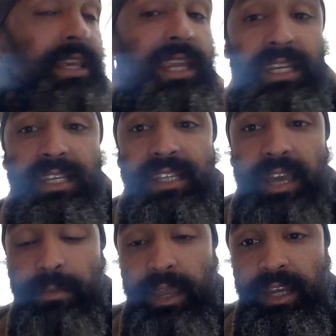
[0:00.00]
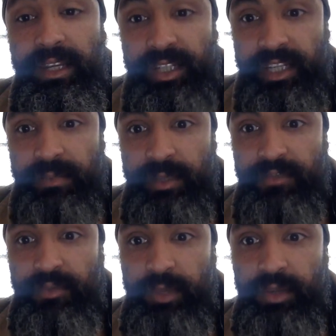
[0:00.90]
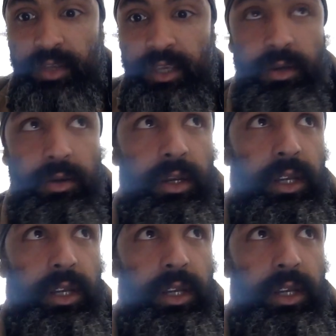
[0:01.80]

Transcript: that it does not make adjustments from year to year,